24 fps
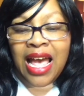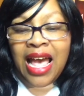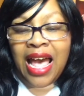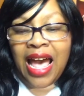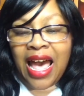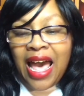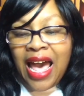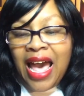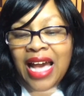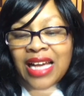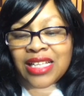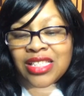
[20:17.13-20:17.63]

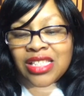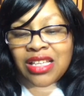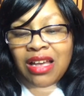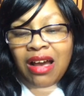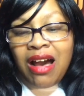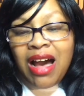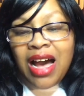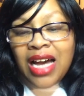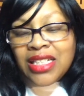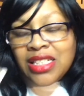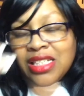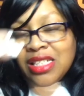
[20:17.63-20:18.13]
Ask
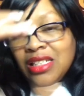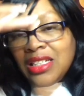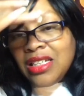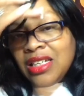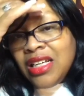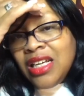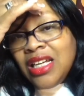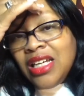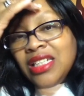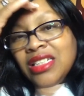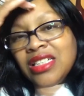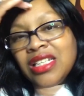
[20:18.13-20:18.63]
God to
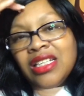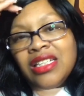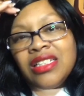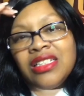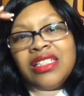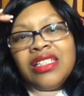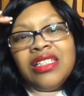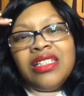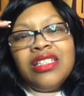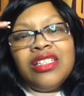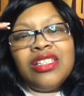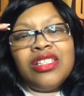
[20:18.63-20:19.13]
to to